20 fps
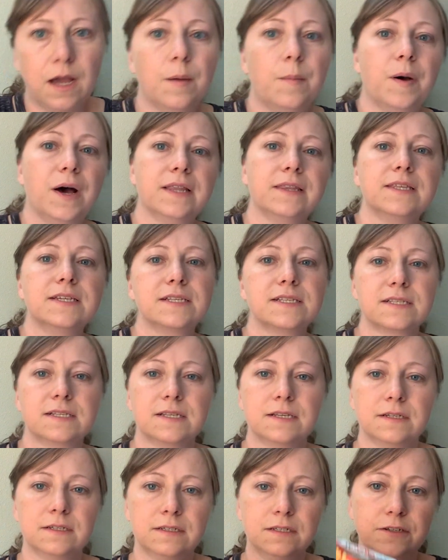I bought this
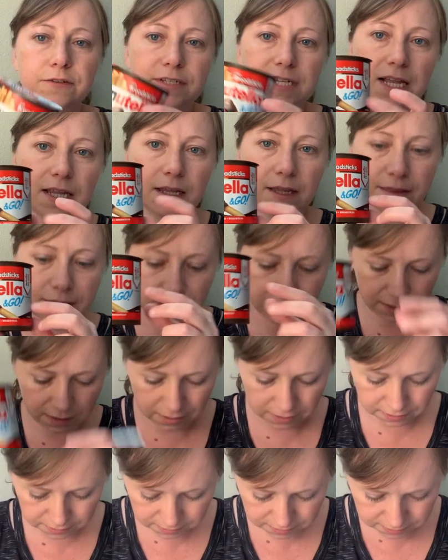Nutella
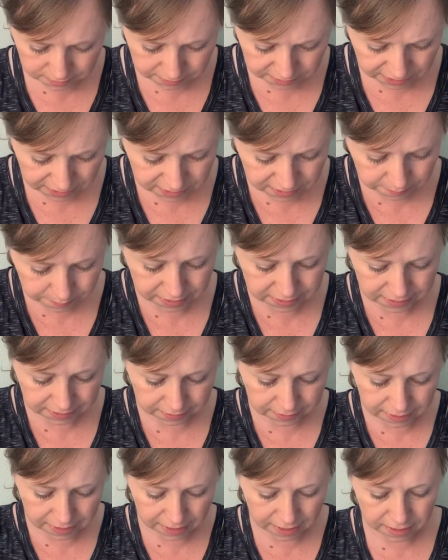things, some things
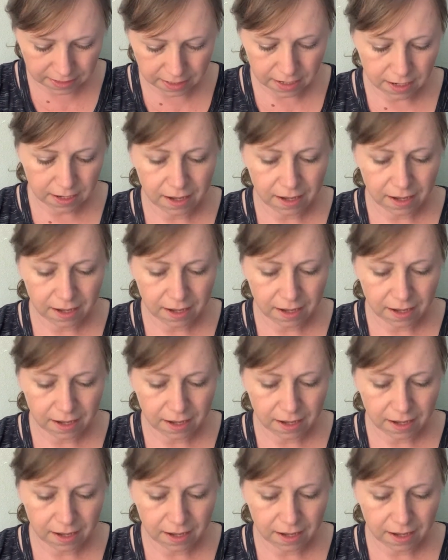like that.